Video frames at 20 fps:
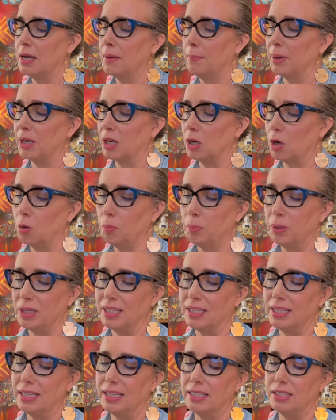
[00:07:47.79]
but
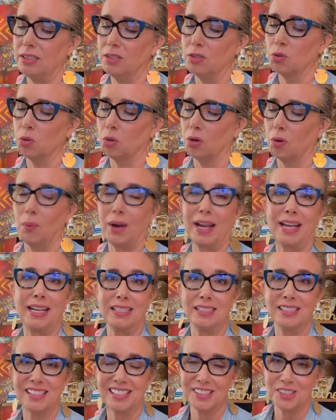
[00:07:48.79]
opened hidden
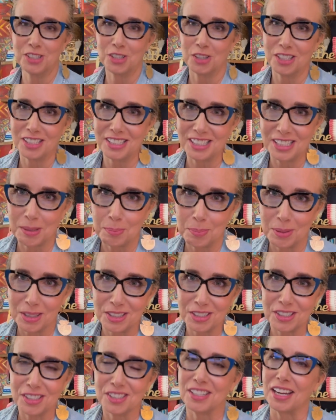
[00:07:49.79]
doorways into the
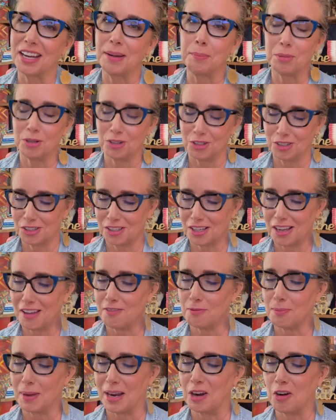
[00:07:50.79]
deepest chambers
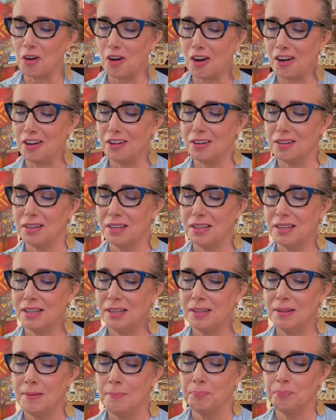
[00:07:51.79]
of my heart.
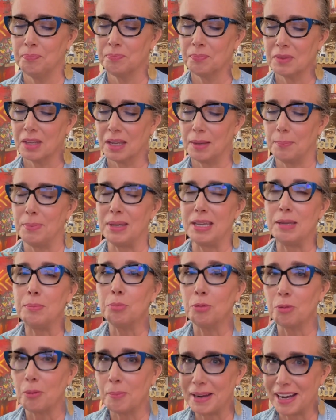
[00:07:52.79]
Be
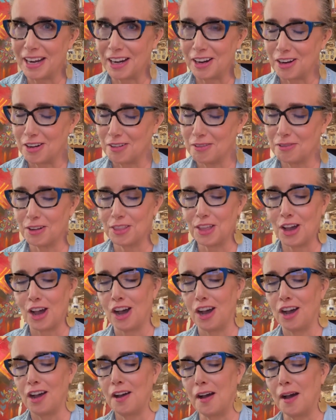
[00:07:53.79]
prepared for the
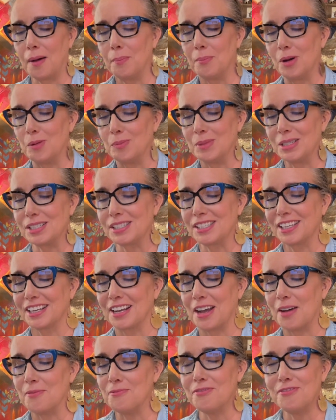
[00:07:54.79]
aha moments to
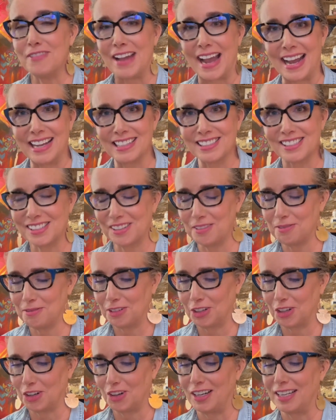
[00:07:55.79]
come fast and
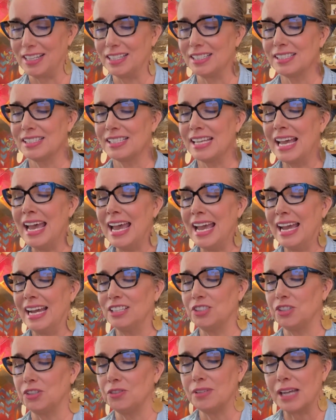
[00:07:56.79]
furious as
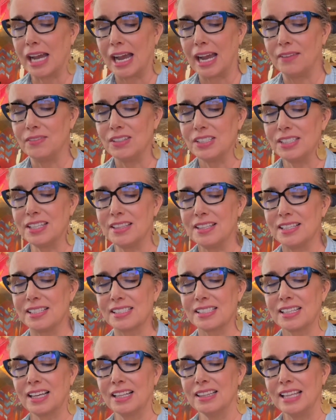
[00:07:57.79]
you dive into this
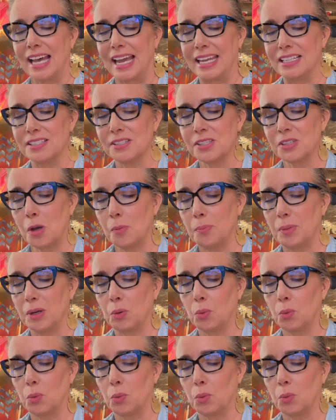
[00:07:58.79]
kaleidoscopic